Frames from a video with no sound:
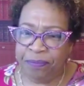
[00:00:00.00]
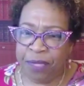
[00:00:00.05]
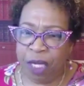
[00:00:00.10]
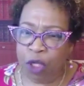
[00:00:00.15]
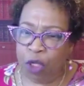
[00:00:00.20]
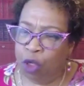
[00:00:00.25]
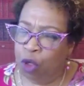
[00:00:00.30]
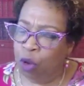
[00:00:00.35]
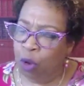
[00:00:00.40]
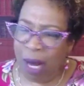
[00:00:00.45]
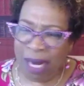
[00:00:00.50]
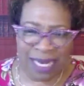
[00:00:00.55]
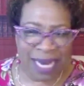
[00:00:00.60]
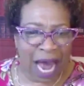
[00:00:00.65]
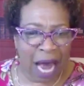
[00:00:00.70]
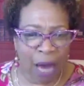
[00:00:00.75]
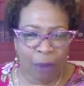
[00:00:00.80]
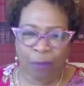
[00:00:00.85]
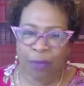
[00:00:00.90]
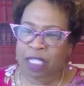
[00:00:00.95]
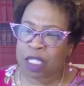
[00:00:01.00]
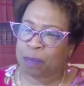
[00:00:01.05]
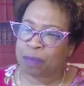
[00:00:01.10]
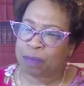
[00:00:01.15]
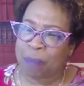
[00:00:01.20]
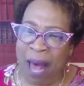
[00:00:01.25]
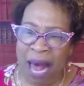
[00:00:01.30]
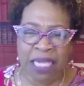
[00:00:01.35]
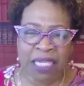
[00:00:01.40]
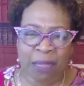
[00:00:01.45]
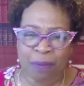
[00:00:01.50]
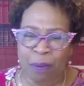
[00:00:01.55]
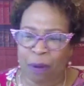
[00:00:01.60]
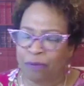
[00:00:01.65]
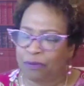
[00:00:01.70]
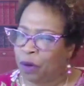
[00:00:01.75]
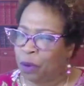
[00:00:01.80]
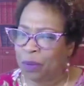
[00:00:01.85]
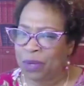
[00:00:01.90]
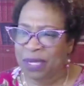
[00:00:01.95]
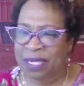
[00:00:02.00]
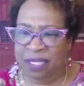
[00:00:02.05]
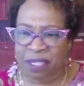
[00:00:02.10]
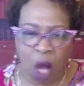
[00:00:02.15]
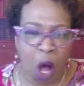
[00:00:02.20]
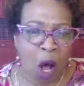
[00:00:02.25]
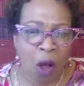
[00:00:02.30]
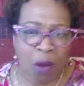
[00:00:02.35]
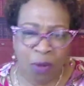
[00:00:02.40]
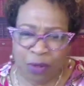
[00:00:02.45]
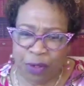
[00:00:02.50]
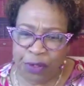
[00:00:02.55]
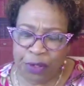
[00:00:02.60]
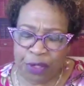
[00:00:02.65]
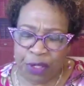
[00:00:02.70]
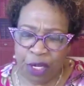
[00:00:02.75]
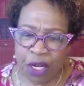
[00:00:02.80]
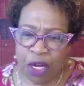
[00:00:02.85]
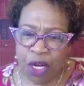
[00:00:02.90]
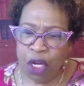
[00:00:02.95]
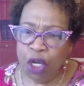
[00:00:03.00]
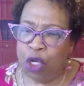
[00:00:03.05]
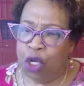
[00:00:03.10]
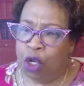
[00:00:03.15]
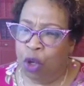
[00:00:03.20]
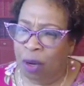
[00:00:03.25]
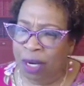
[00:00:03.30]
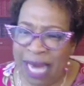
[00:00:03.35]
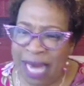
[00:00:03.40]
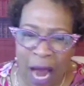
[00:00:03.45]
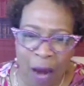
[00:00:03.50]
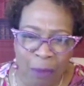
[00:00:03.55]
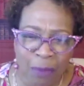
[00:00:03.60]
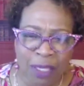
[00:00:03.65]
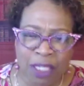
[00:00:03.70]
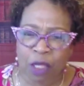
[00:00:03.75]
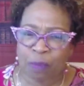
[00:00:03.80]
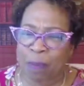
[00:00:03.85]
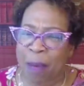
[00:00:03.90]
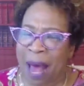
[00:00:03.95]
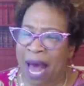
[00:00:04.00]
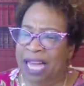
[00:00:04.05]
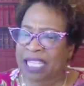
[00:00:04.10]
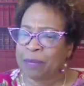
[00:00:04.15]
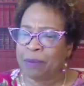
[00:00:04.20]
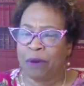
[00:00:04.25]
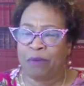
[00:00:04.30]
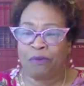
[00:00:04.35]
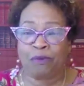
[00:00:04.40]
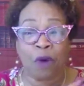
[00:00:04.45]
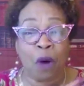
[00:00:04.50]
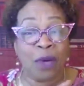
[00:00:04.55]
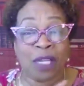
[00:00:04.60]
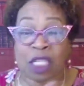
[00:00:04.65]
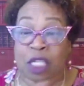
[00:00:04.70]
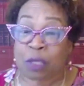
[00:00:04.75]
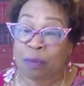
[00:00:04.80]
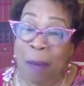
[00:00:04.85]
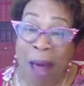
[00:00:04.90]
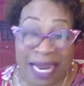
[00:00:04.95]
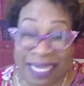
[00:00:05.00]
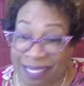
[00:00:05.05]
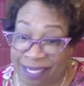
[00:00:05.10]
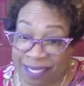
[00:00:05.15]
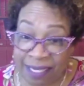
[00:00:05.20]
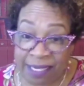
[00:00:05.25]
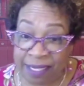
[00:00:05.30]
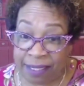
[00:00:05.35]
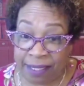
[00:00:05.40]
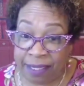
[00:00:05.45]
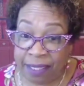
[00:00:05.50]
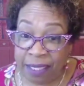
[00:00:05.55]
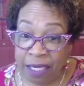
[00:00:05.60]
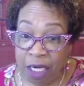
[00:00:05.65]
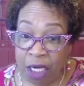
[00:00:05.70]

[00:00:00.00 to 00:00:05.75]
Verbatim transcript: You are not responsible for results. You're not responsible for responses.